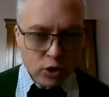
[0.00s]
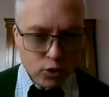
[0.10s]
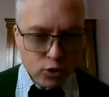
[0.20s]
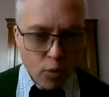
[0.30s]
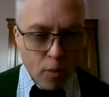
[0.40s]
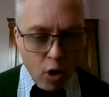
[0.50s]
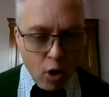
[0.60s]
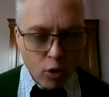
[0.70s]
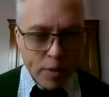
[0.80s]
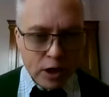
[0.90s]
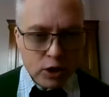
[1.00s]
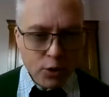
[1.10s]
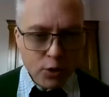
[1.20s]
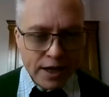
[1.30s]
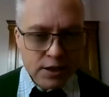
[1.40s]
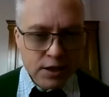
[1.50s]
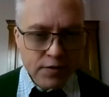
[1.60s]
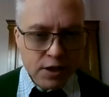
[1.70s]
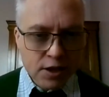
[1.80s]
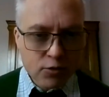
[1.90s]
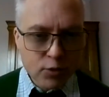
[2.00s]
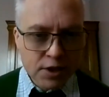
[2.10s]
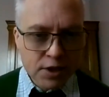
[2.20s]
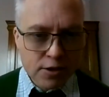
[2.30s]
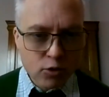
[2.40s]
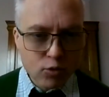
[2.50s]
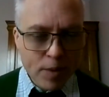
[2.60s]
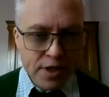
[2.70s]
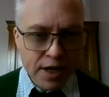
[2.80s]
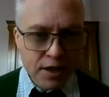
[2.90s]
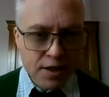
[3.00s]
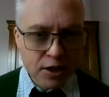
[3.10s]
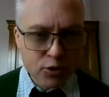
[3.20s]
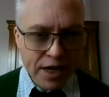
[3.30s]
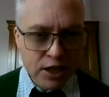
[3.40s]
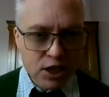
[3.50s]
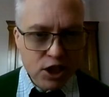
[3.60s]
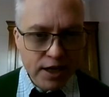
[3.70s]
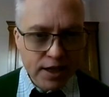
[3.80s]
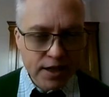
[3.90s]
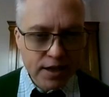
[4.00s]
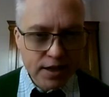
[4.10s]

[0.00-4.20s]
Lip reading: to know more about your activities, what is the website that we can check?